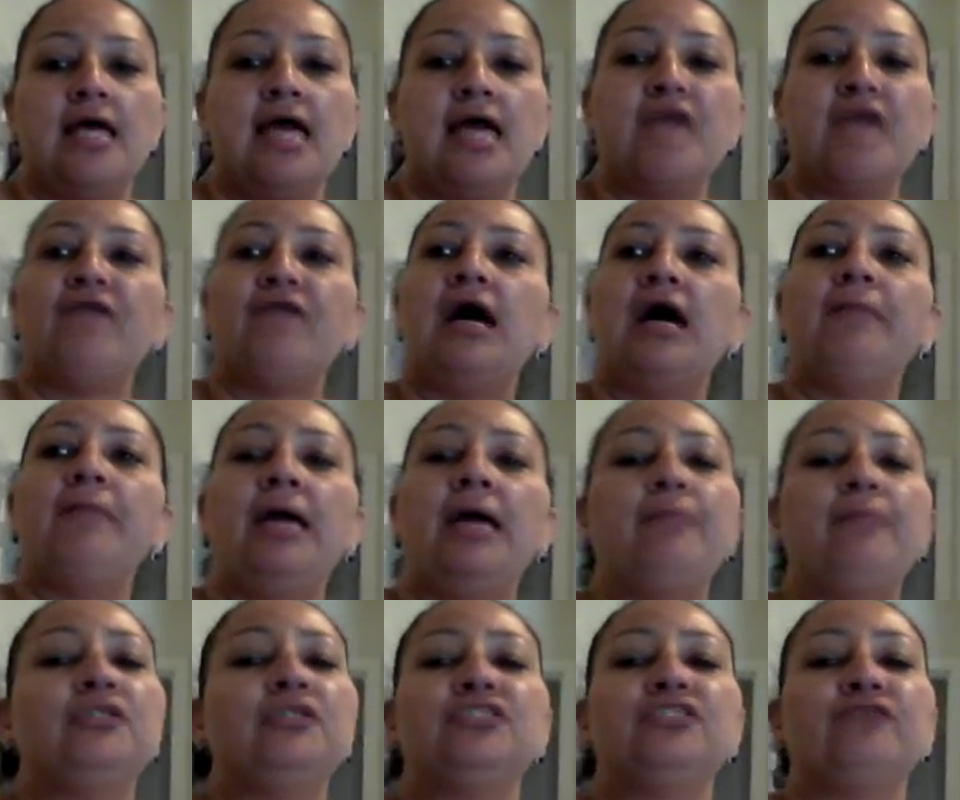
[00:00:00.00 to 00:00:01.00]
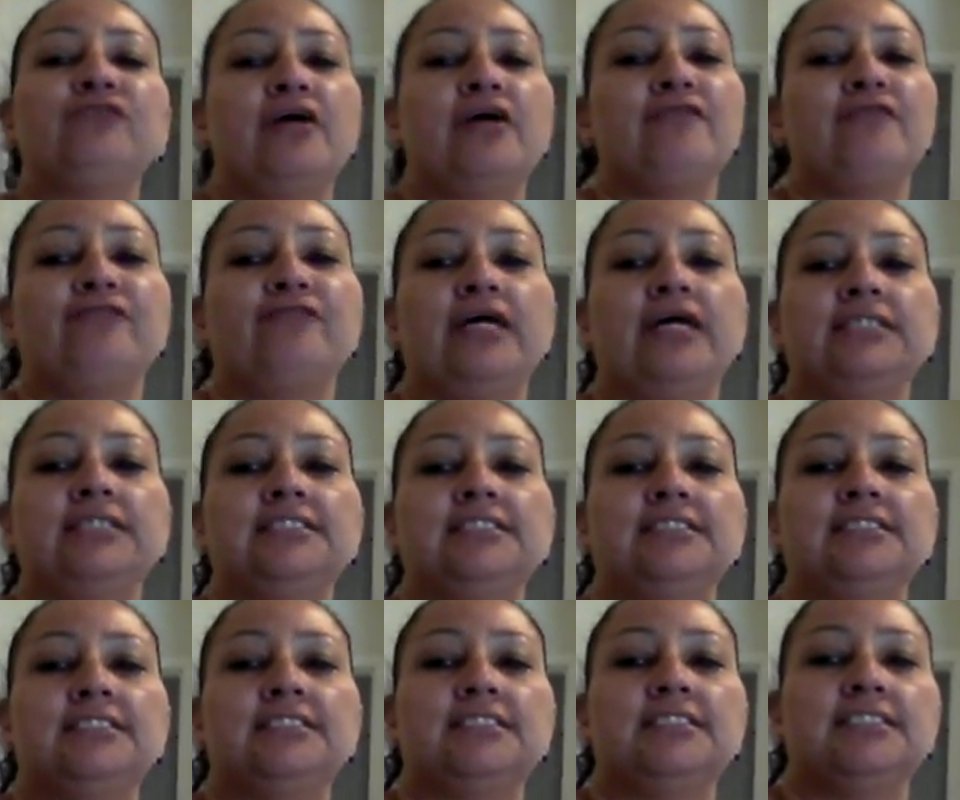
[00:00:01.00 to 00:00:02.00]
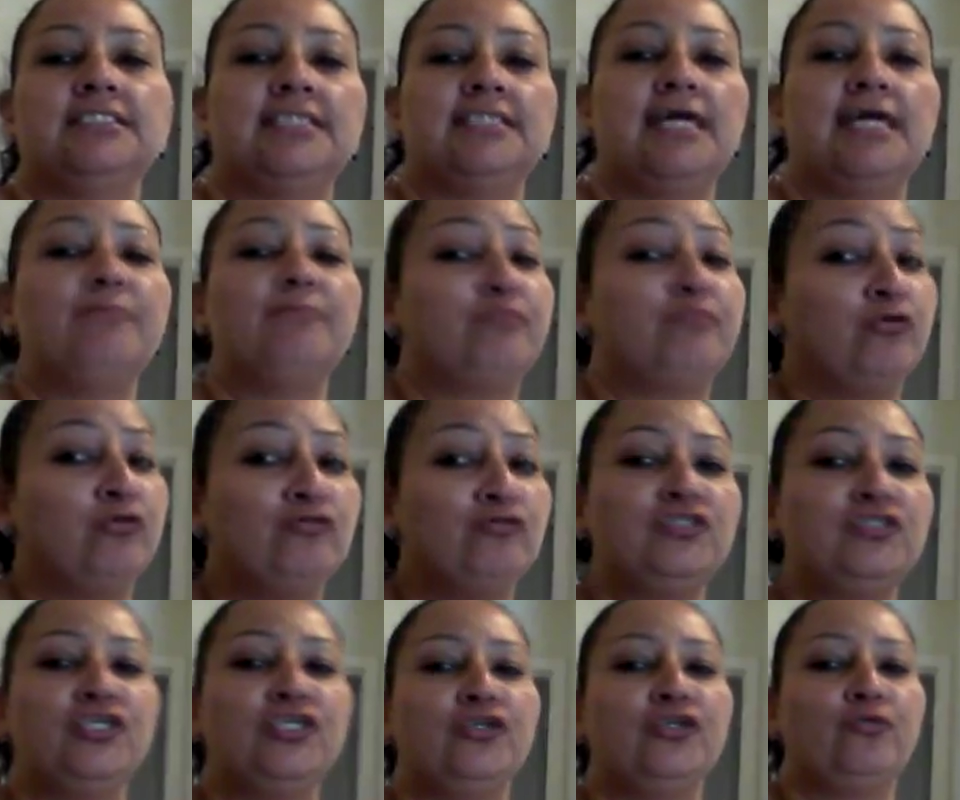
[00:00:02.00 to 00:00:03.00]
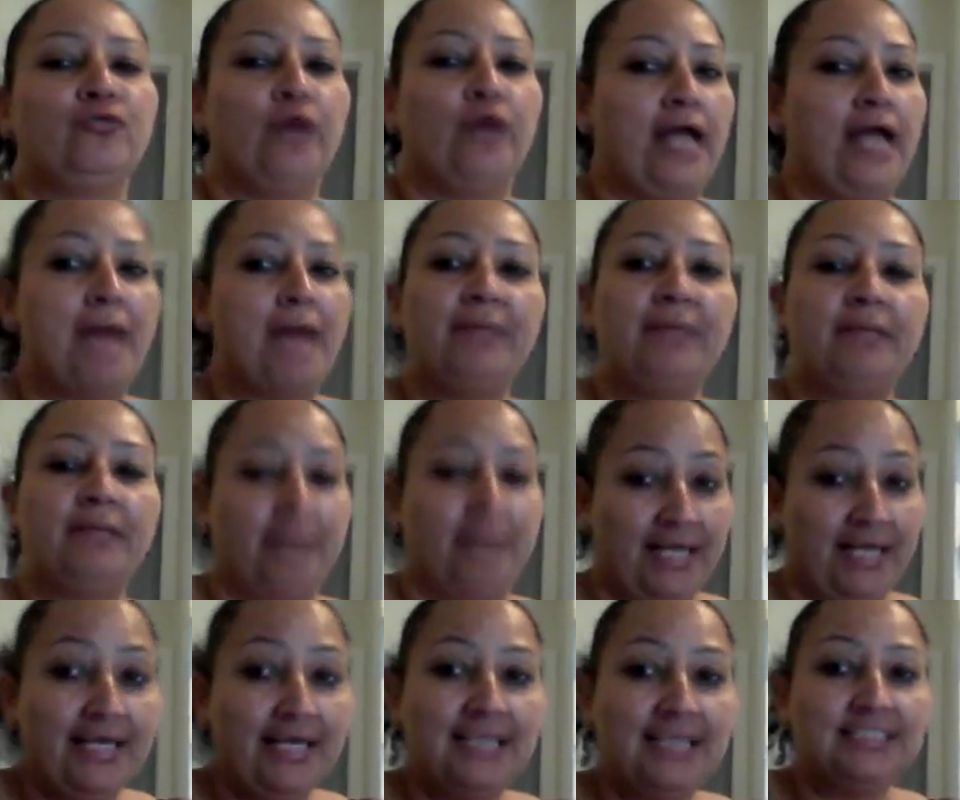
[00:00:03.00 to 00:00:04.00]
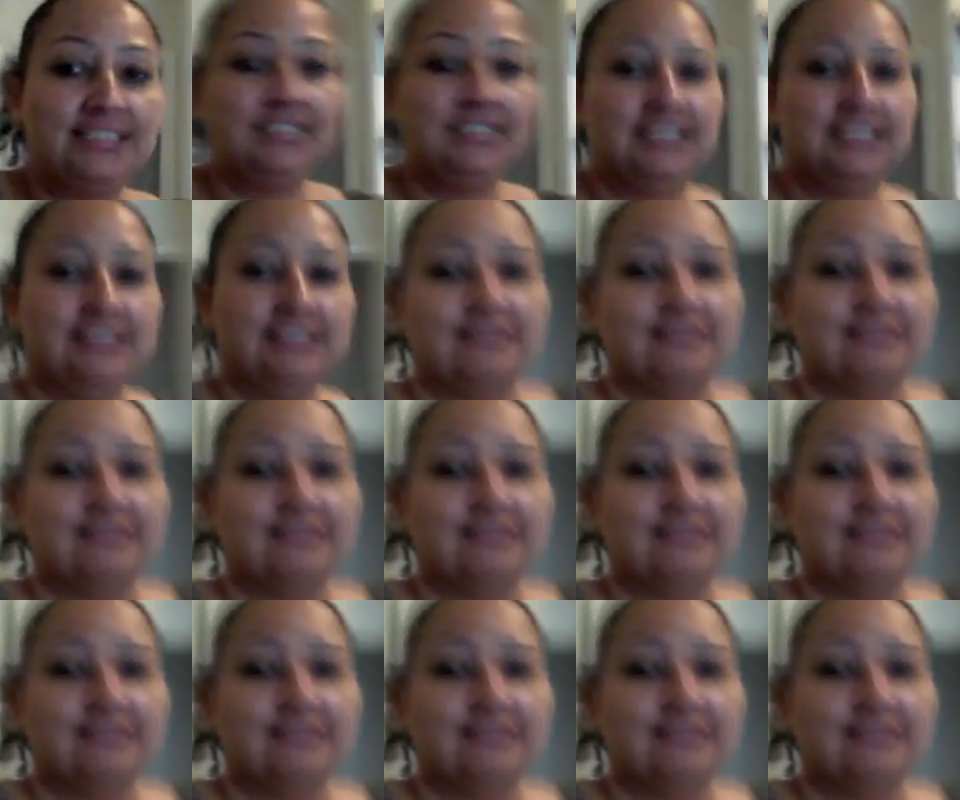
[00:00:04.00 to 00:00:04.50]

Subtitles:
If I'm able to verify and prove to you what happened in my case,